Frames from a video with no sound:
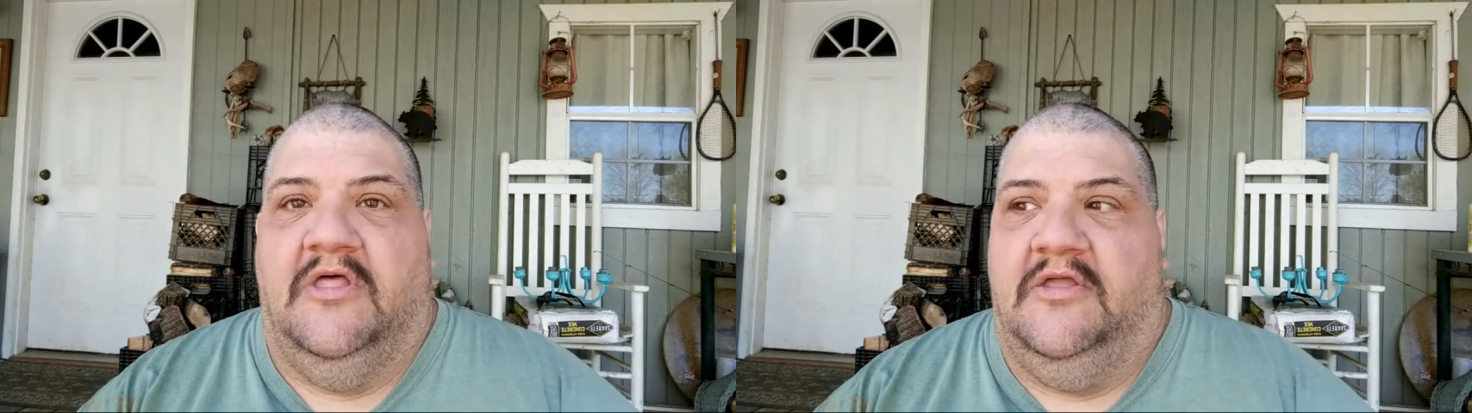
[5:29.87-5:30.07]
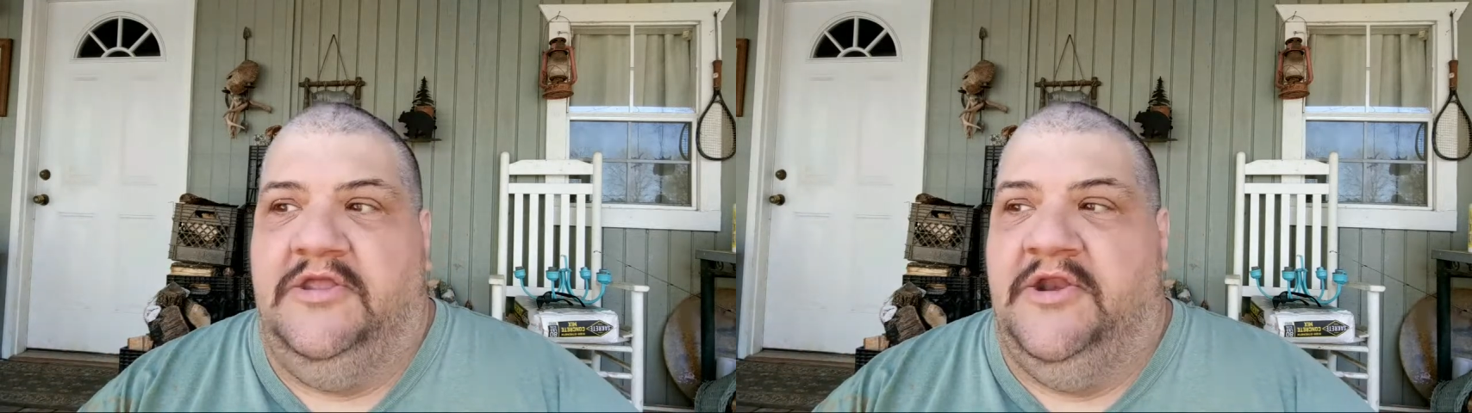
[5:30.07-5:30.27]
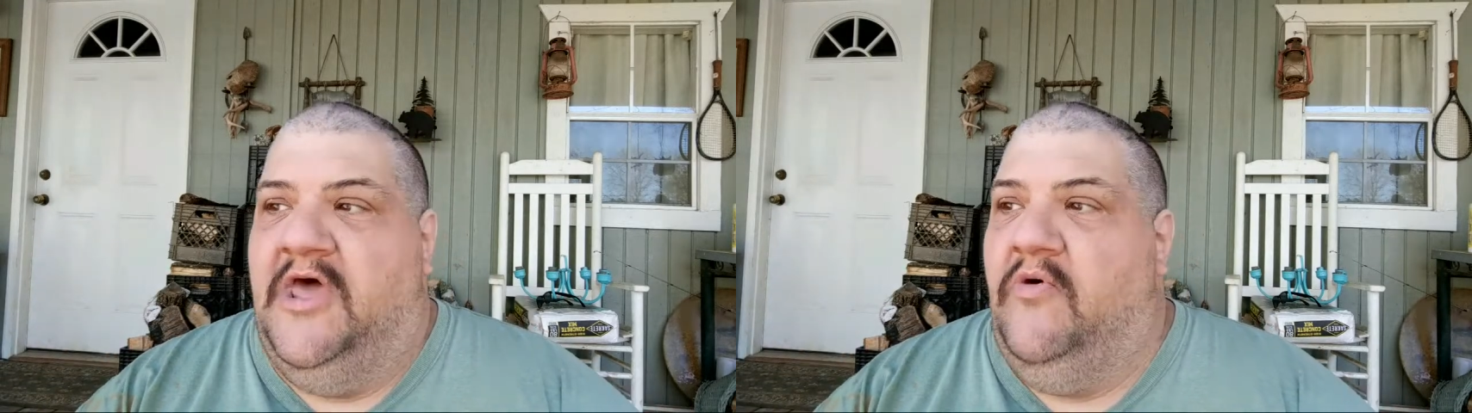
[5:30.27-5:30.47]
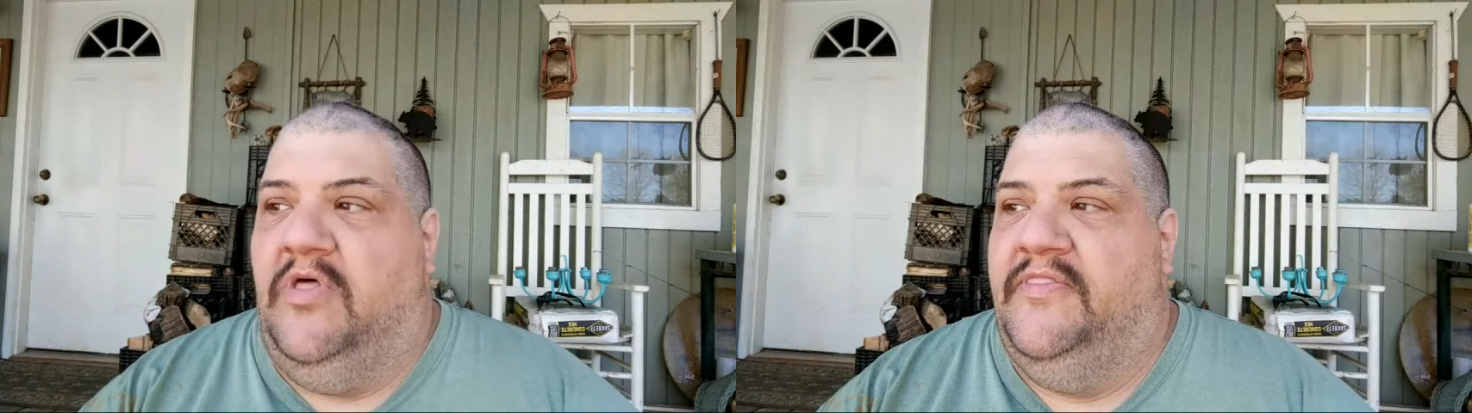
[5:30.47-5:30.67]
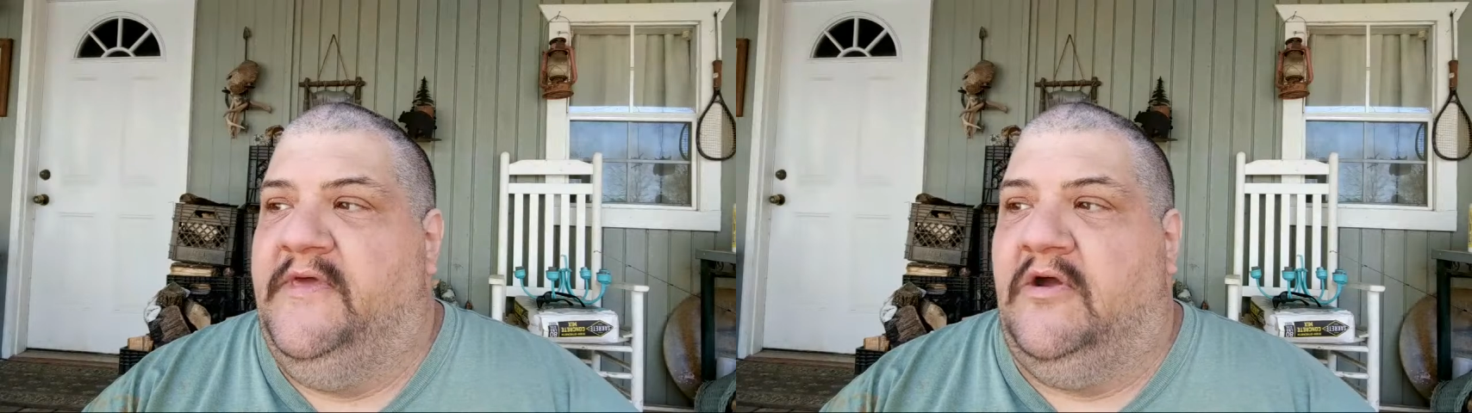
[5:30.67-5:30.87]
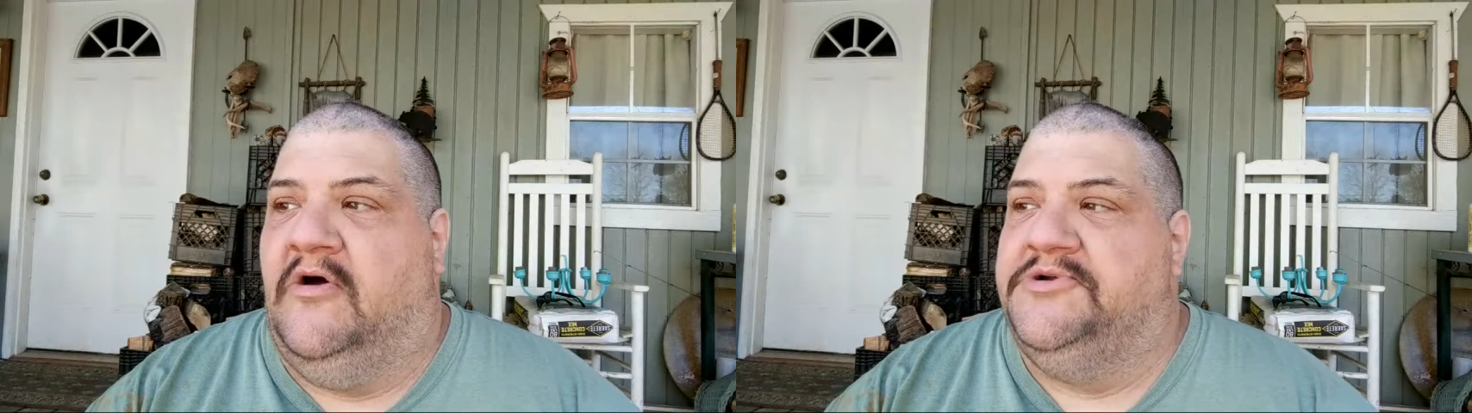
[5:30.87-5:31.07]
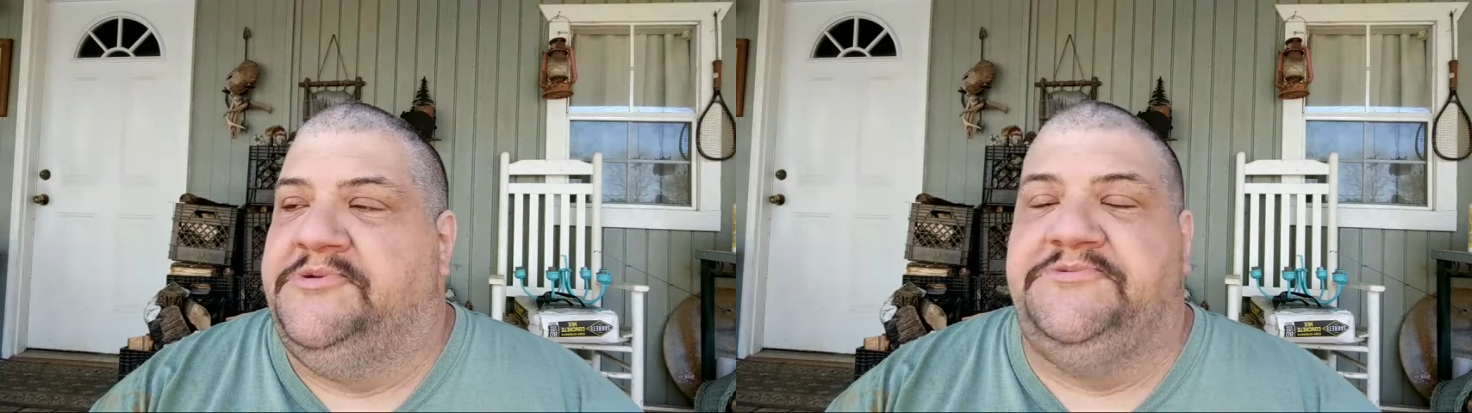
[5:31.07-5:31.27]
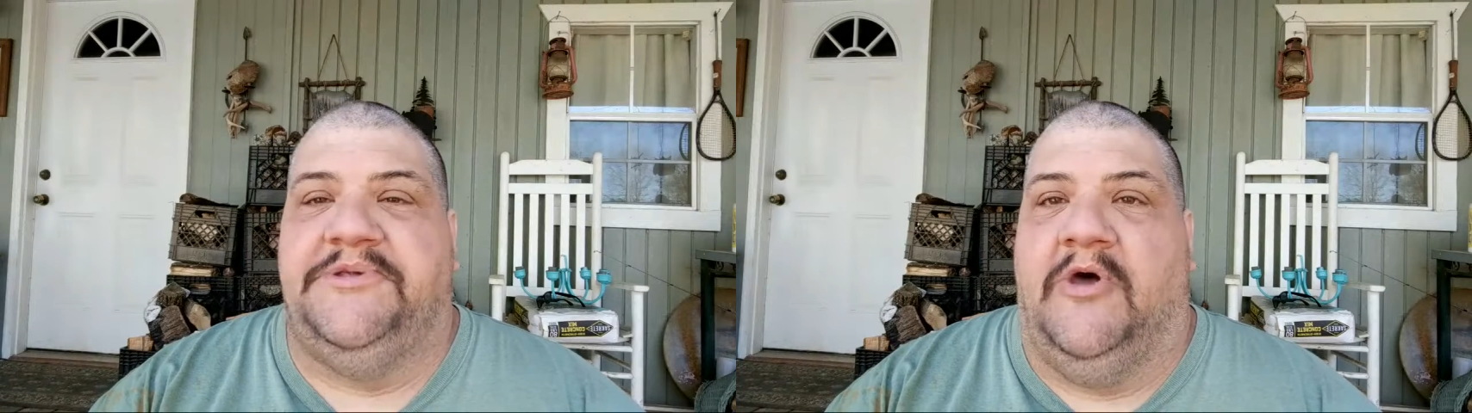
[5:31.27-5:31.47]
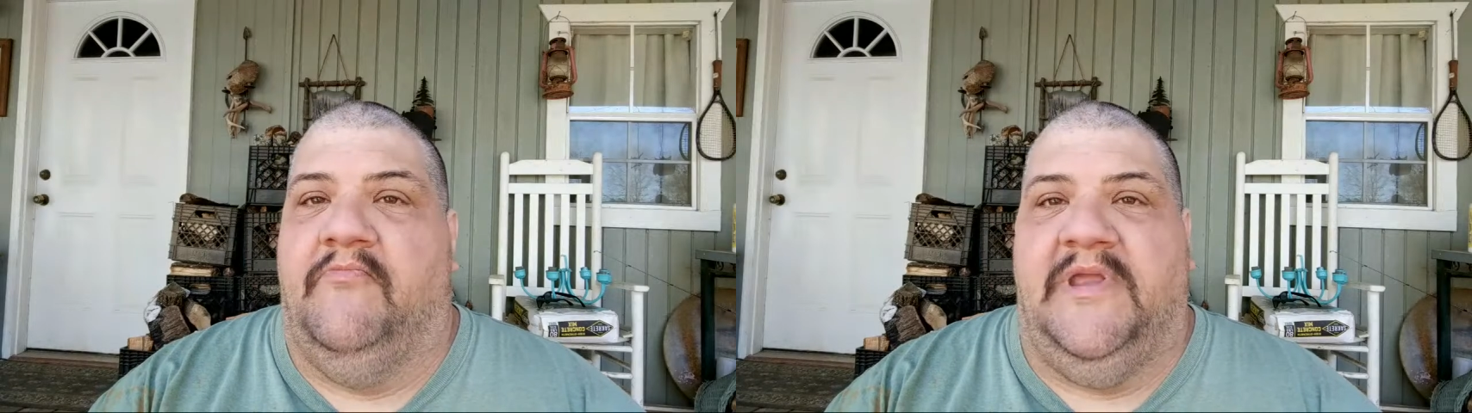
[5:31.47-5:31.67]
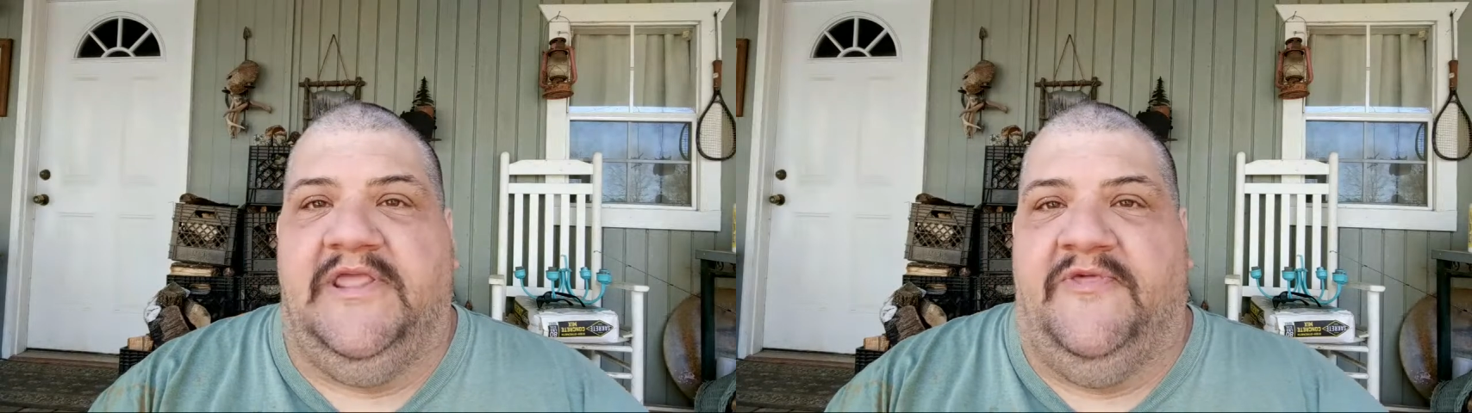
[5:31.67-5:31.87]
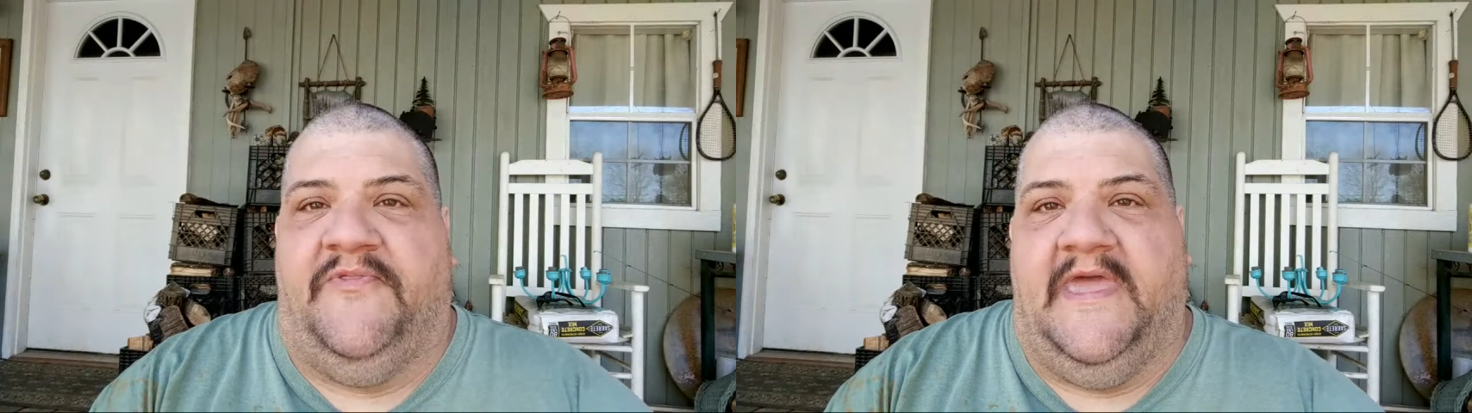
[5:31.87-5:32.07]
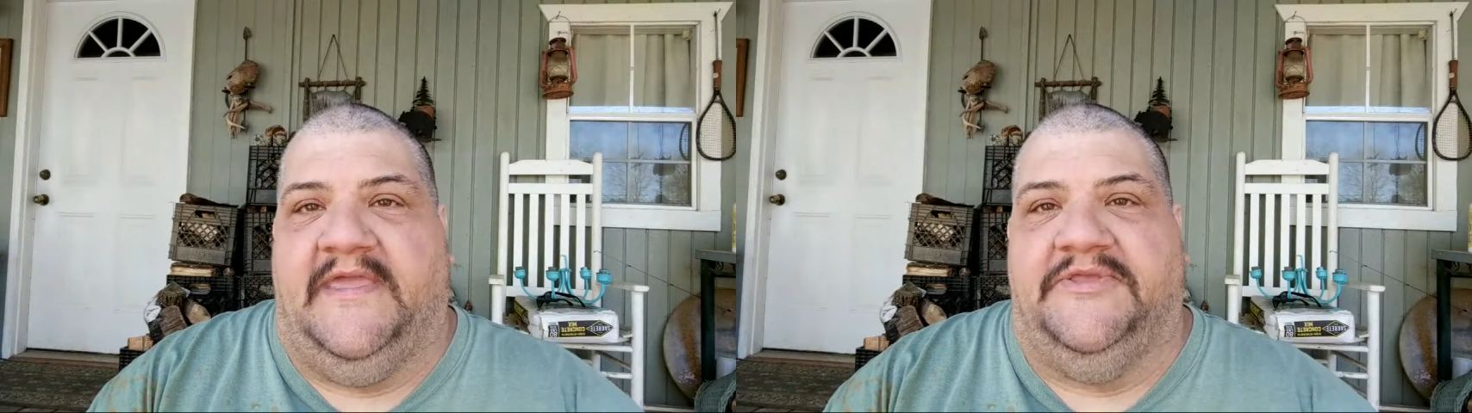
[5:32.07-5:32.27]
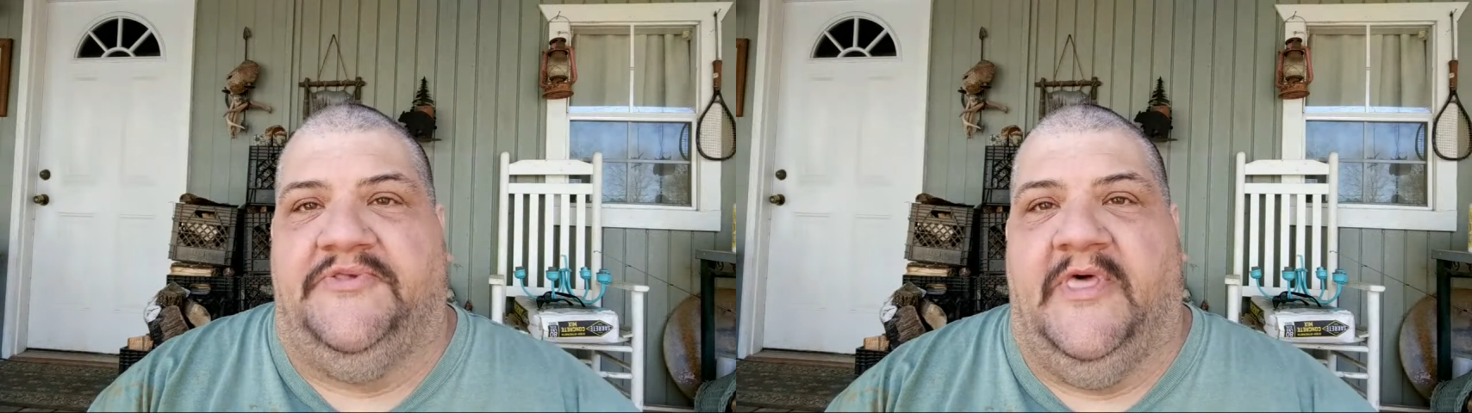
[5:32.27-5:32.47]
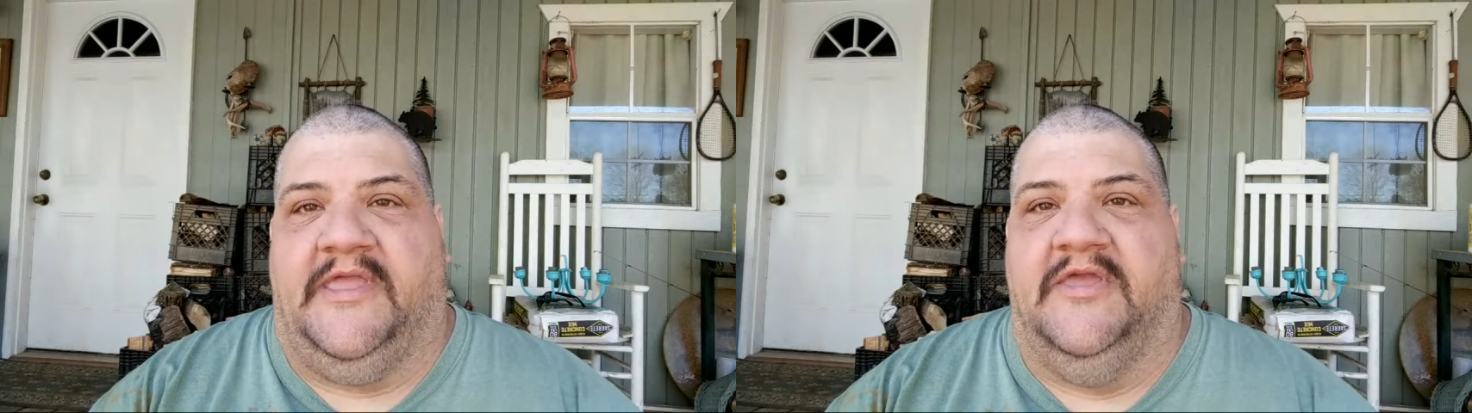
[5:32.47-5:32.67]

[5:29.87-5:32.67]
You know, there are so many things that